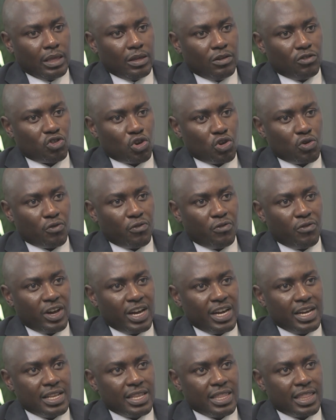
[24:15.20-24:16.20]
So you
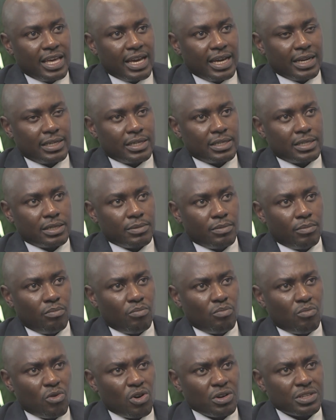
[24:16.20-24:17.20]
find that
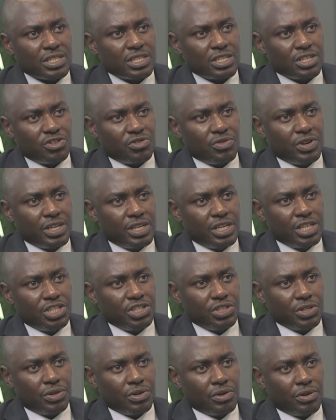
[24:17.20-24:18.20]
most
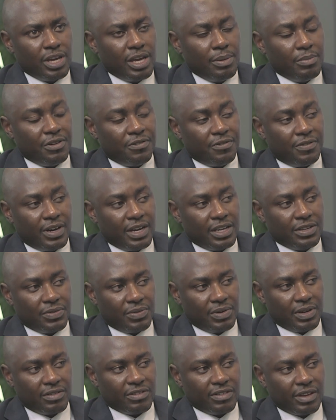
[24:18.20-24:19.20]
traditional MFIs,
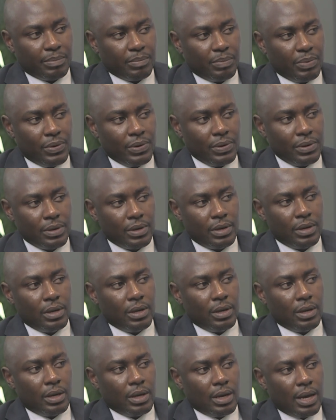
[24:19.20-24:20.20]
for example,
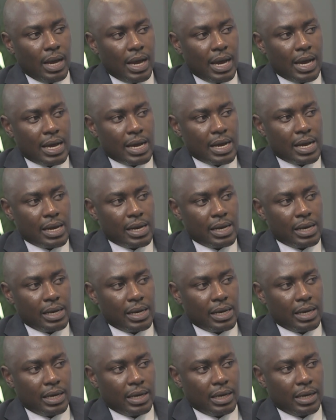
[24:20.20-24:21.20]

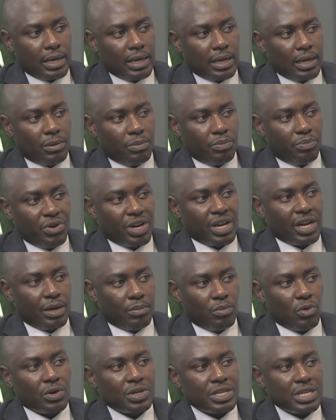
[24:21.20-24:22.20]
are brick
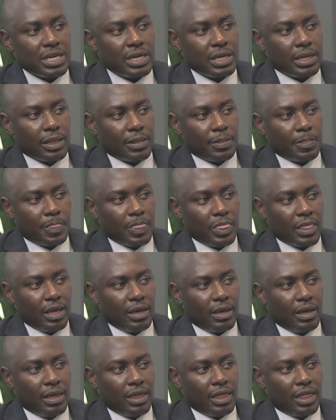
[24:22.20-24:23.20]
and mortar.
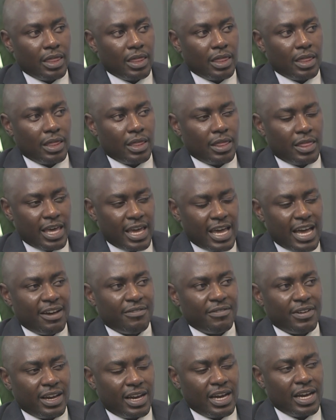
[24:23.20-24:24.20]
They
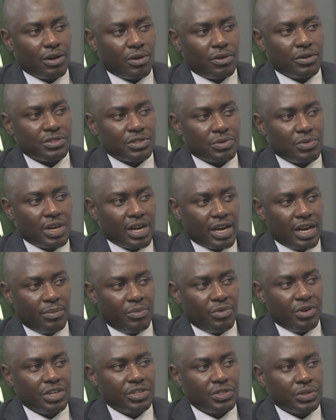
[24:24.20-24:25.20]
have a high cost to income
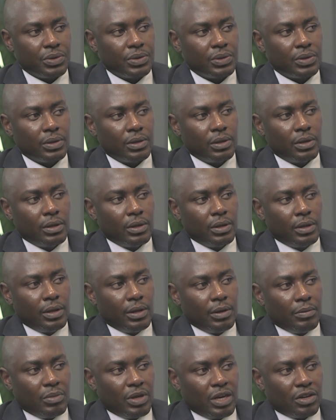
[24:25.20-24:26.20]
ratio.
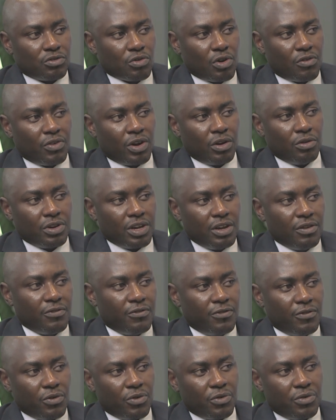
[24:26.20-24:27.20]
Yeah, so if you're looking
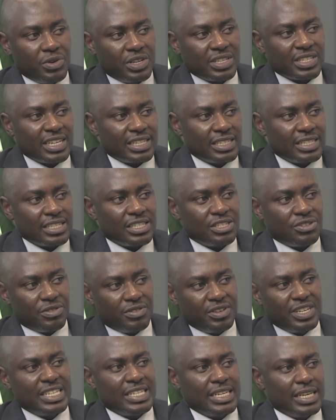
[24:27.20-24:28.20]
for risk-adjusted
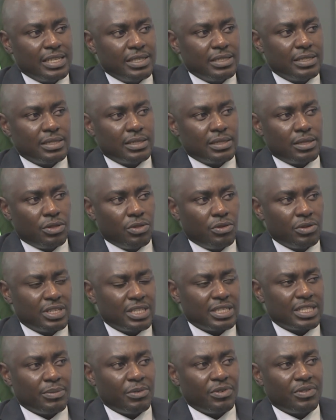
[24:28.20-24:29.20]
returns, those are
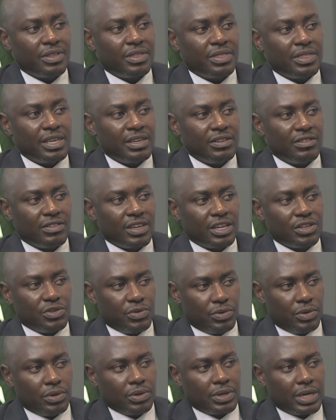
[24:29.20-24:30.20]
some of the things that
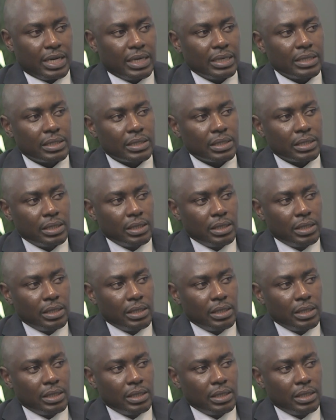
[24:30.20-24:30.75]
you look at.